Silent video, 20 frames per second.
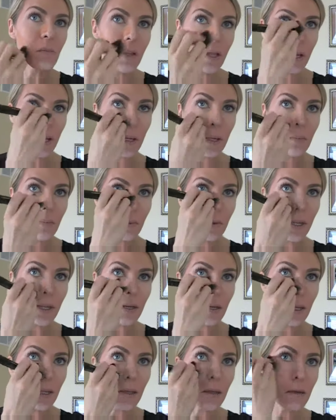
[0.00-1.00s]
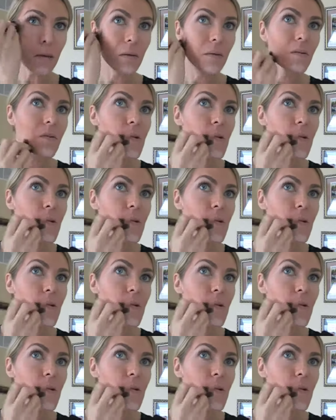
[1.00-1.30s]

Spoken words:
blending, blending.